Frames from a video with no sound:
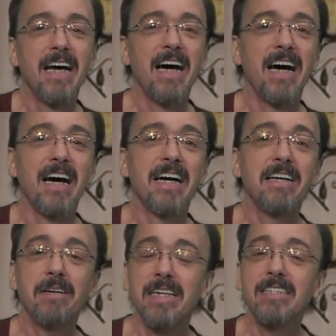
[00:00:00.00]
Uh,
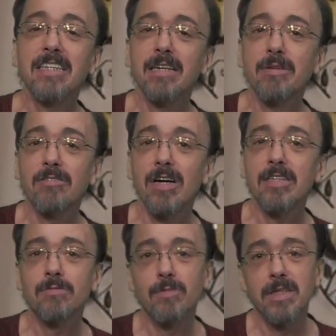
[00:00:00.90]
I did come
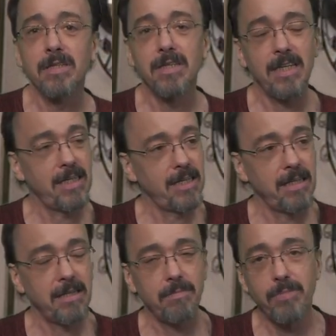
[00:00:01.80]
across one
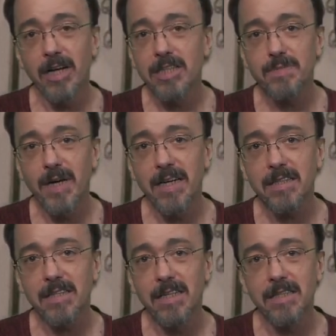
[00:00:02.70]
uh, blog
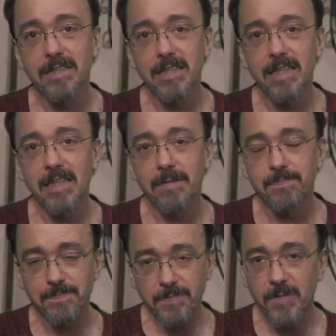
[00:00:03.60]
spot called
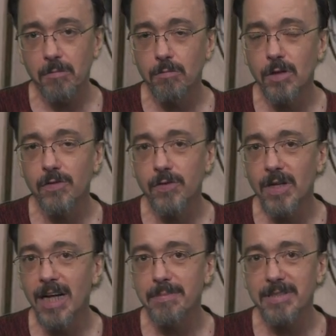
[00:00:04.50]
willful
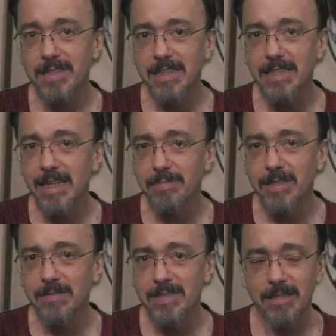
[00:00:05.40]
obsolete, I
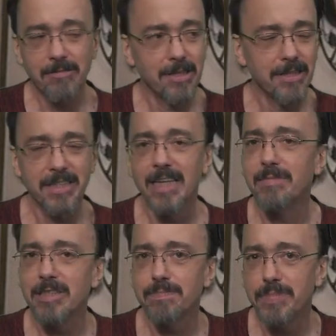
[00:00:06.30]
believe, as I recall the name,
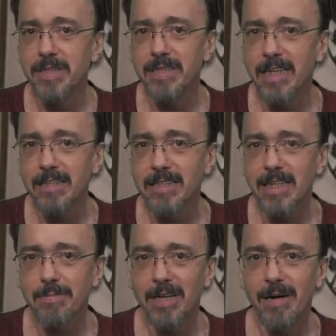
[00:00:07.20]
is pinned down in the
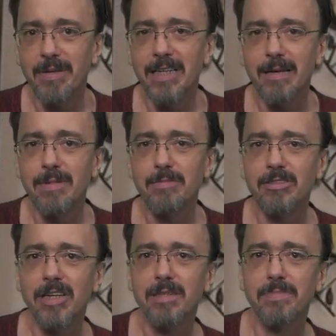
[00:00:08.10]
top comment. I may be
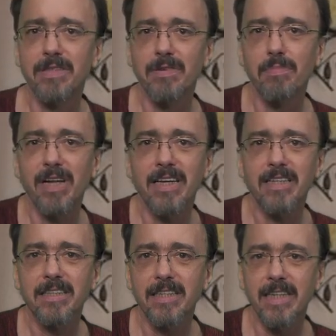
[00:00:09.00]
drawing a bit of a blank
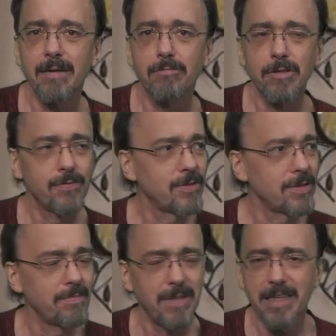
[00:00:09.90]
on the name.
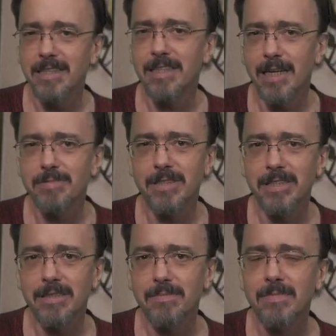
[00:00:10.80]
Willful, I think obsolete.